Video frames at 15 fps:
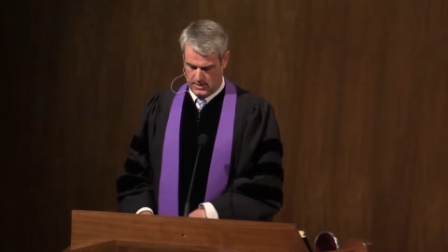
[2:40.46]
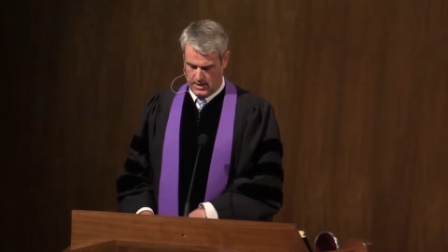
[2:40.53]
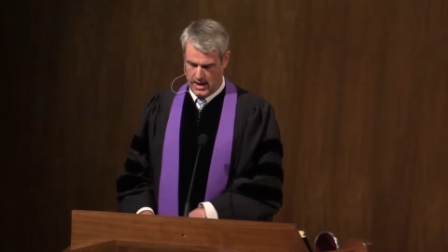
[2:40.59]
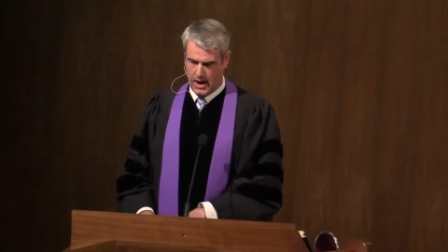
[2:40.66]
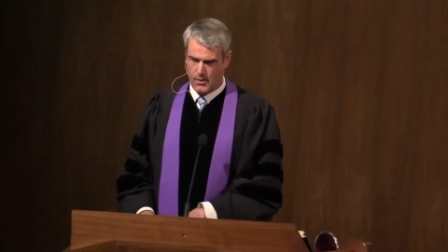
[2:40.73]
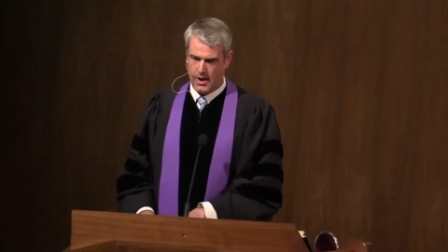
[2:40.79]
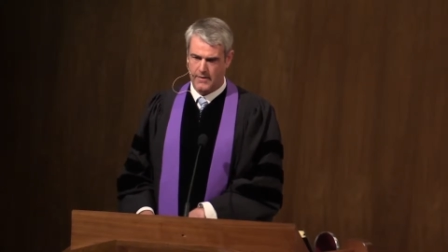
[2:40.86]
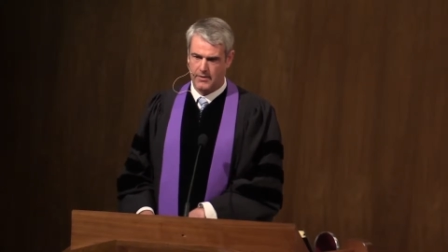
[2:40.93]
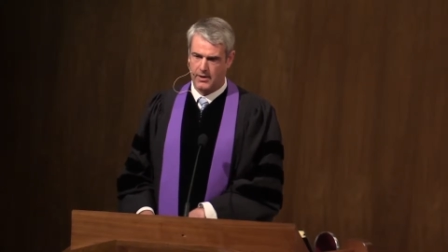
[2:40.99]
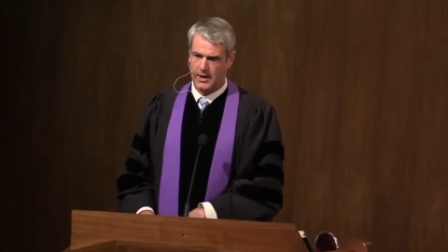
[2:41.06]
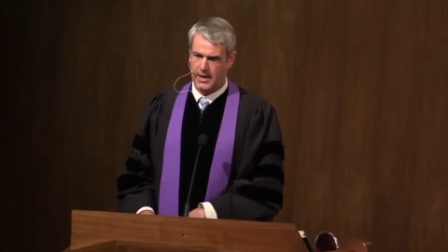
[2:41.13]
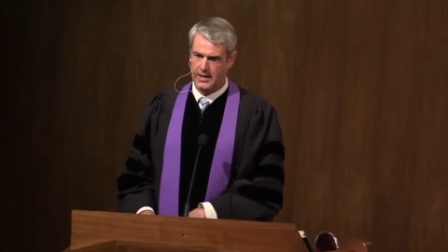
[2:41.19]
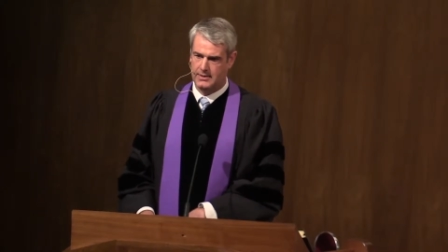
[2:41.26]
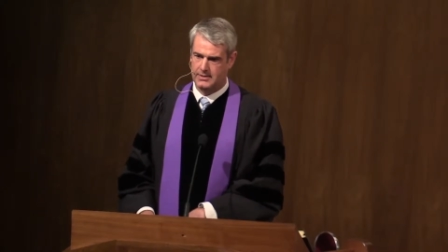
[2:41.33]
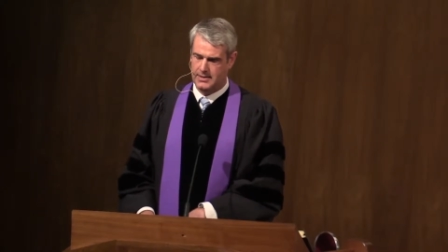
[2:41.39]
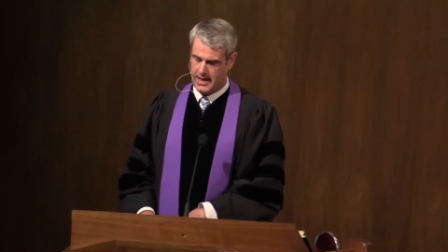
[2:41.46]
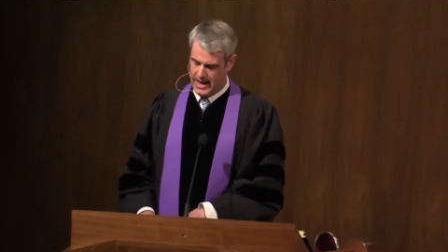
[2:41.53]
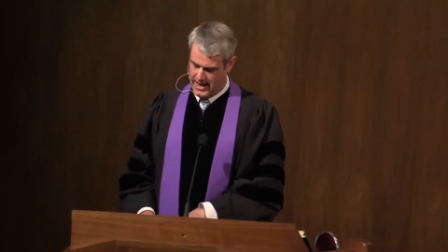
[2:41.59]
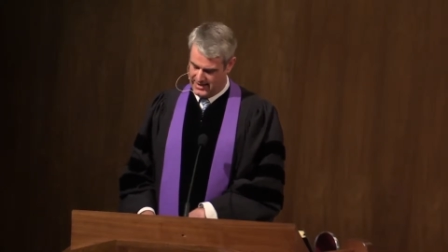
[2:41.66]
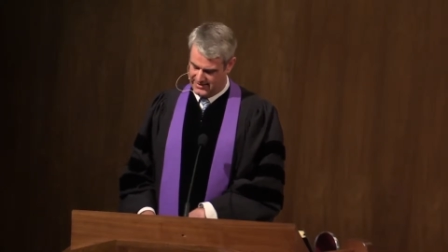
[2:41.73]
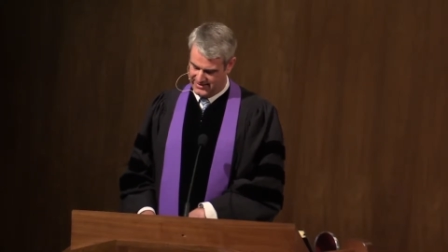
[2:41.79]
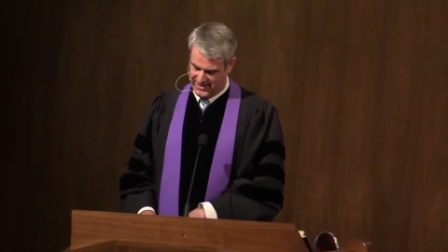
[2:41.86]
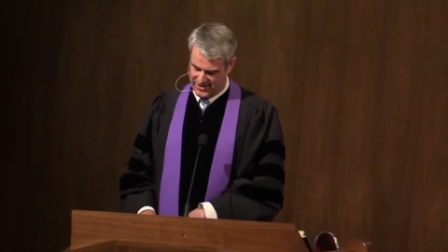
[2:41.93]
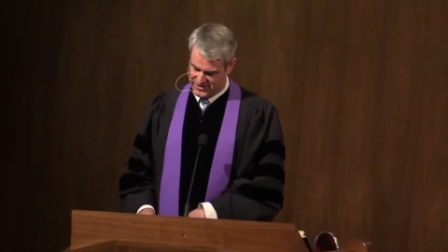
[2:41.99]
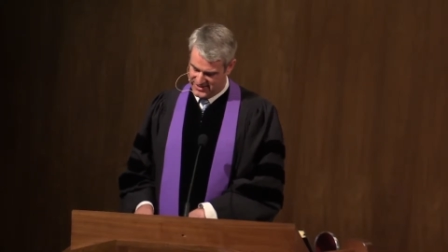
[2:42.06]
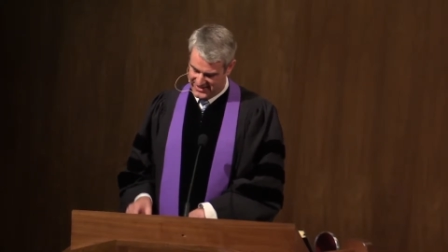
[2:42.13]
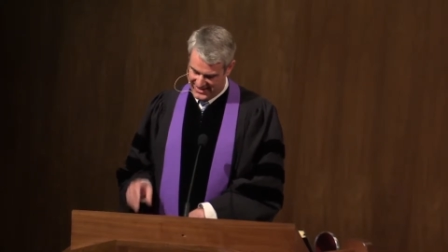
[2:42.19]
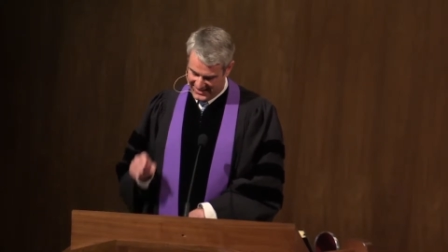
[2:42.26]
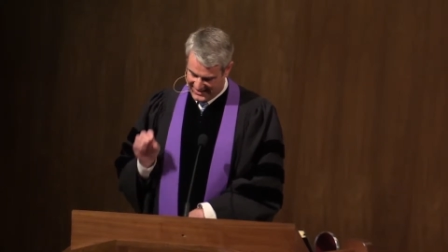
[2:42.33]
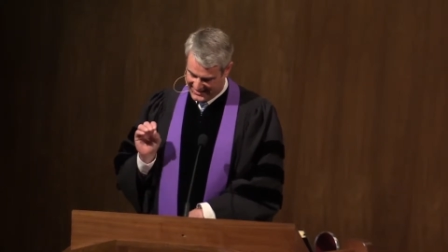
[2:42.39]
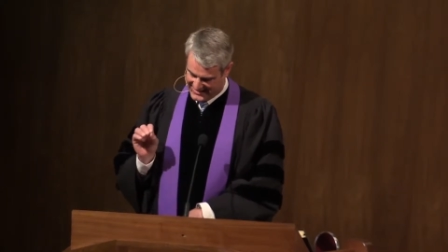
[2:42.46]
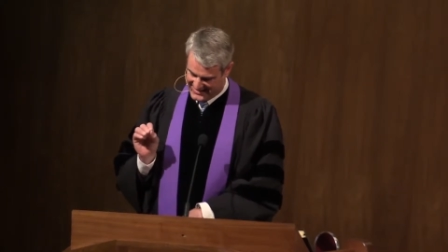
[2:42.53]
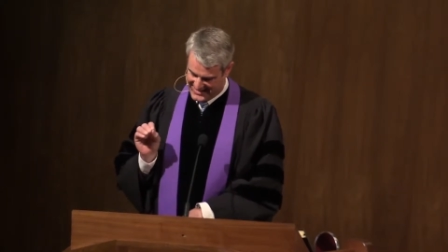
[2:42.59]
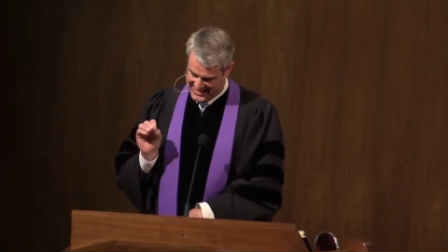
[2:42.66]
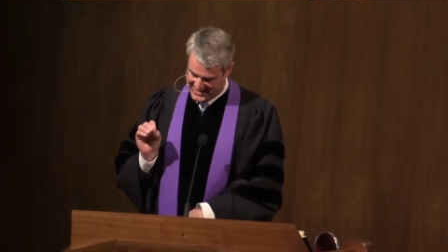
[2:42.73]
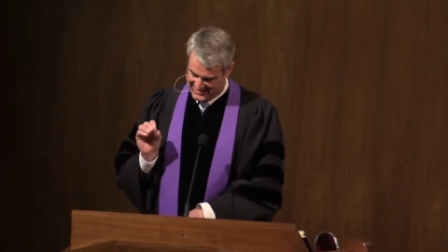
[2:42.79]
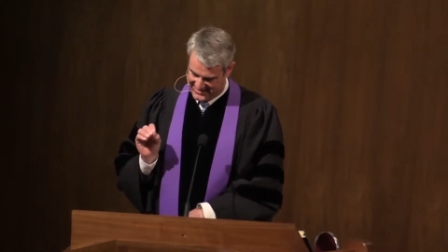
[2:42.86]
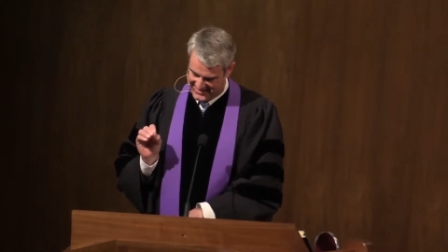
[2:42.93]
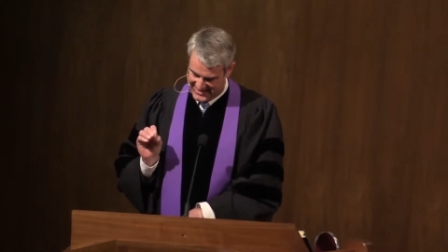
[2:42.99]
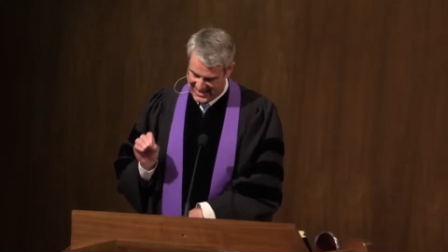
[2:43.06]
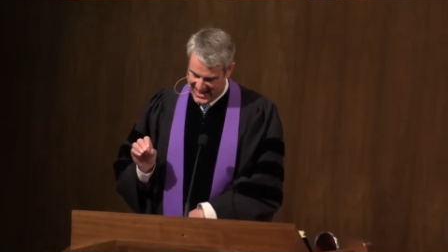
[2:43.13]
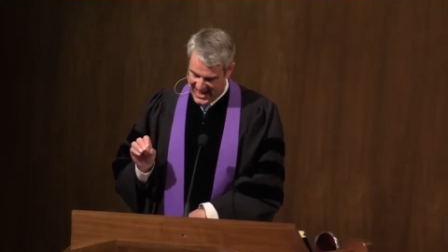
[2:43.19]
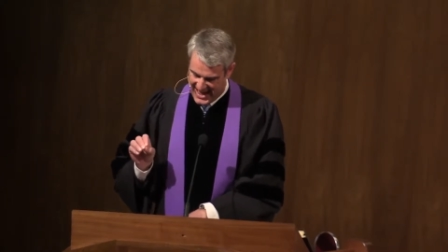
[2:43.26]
However, in death, there still exists